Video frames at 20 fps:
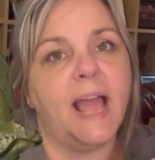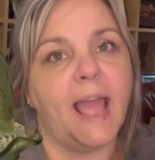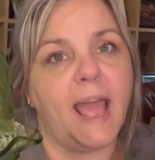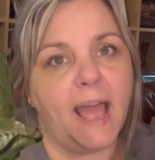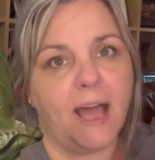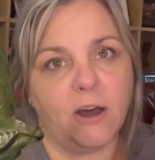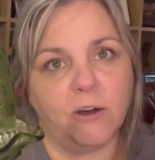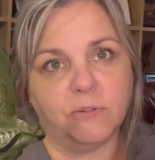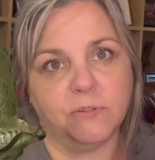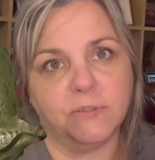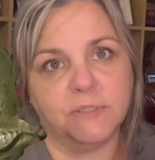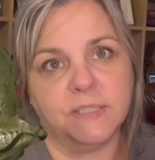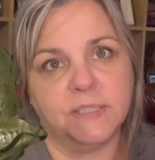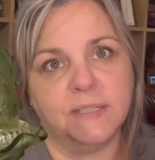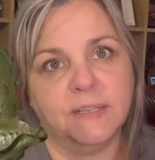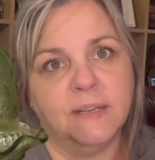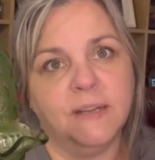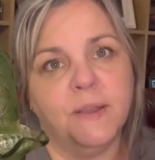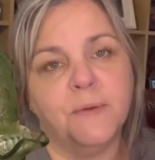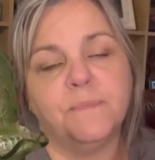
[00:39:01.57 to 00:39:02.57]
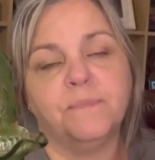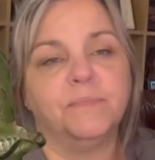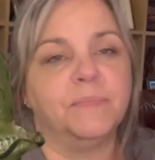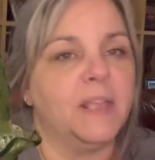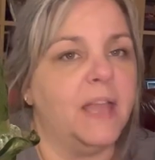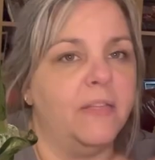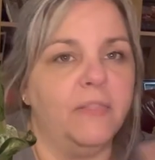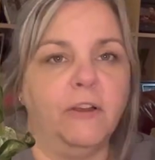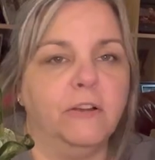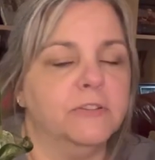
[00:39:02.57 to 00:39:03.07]
owls.
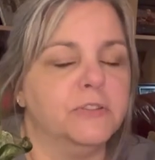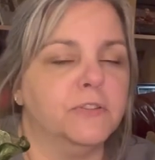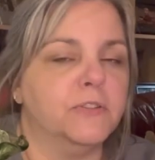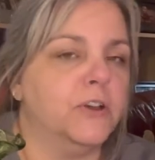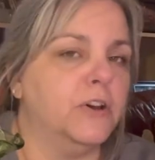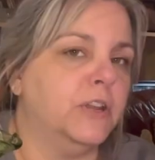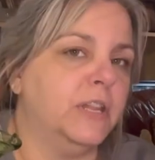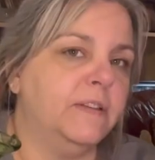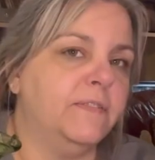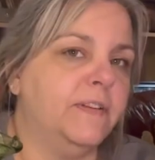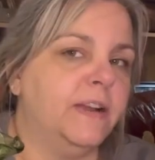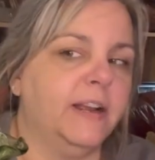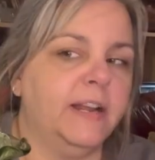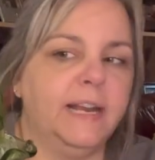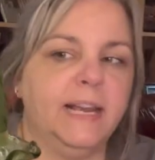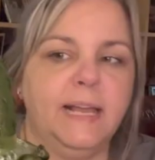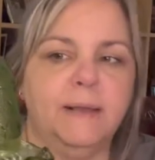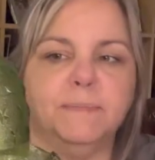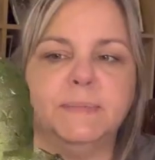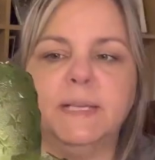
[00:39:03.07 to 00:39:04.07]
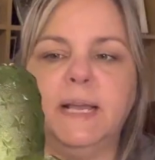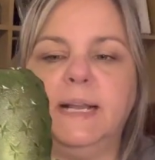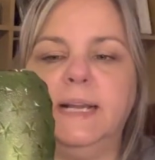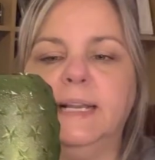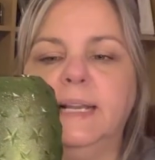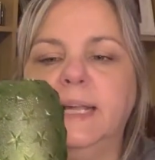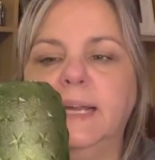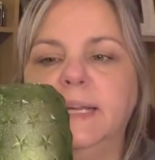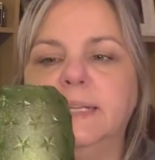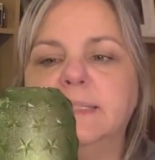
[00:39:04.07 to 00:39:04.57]
And those are the only fairy lamps I
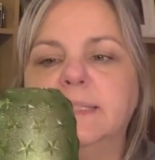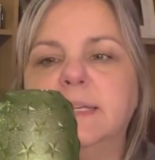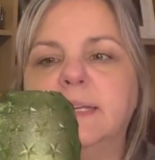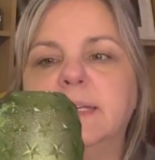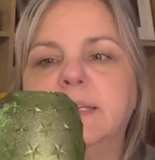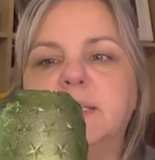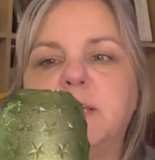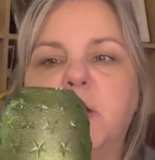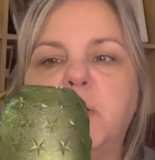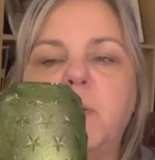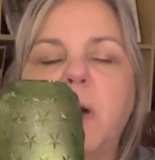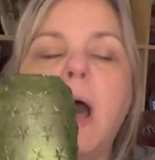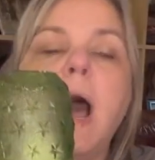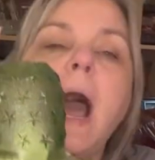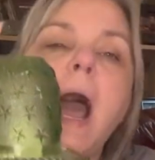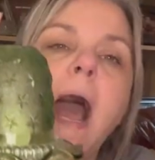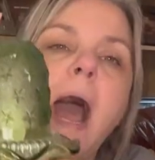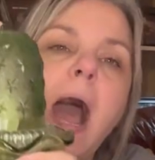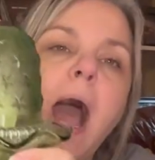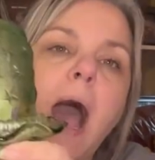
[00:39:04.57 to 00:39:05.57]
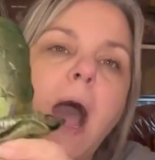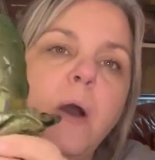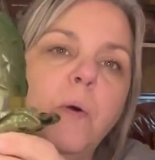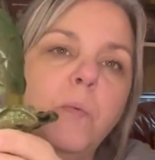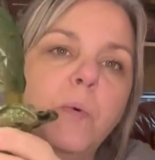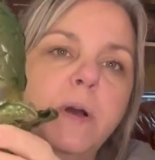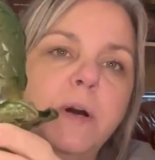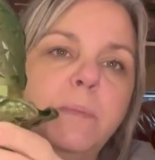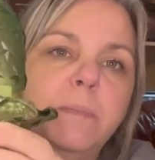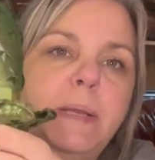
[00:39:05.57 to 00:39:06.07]
collect. So I
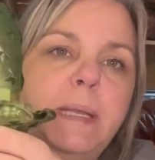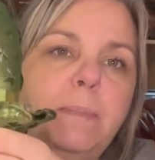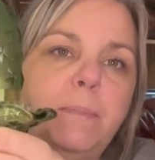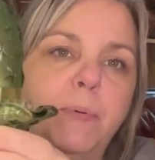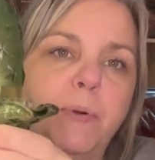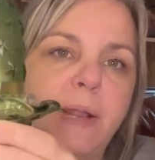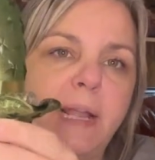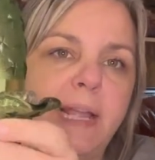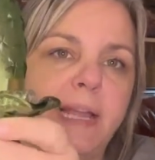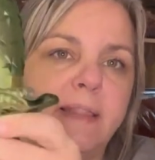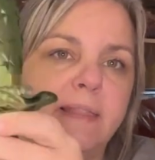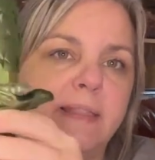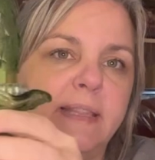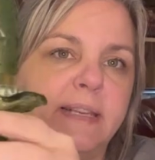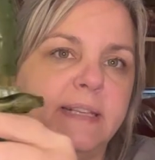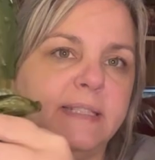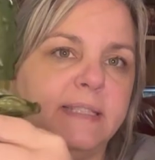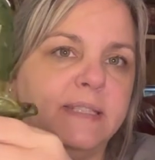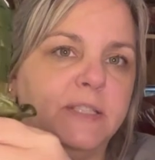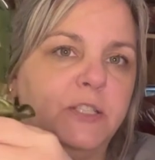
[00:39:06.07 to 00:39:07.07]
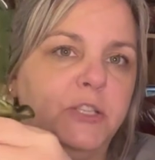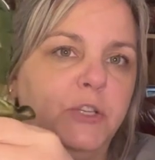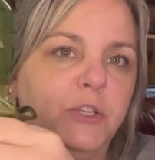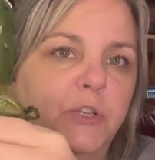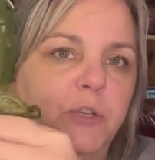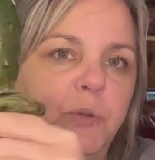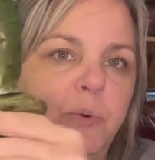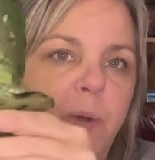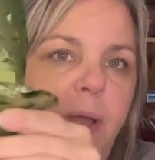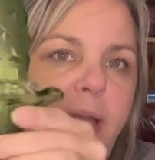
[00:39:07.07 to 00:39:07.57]
will be bringing this
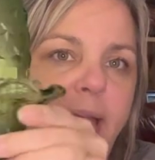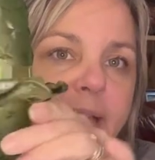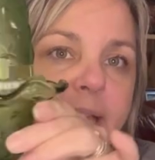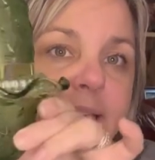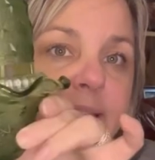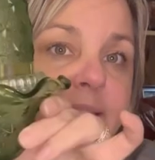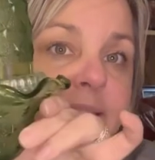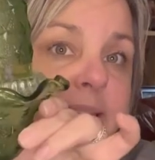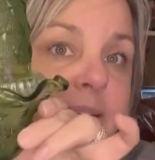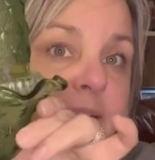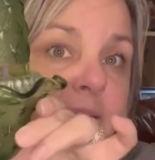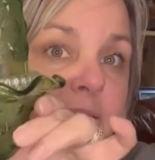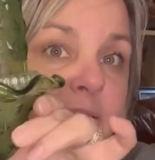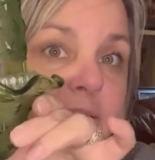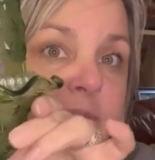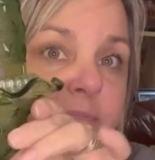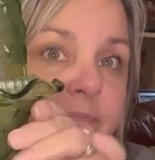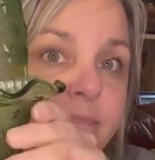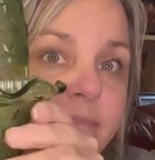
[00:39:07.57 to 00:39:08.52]
to a sale.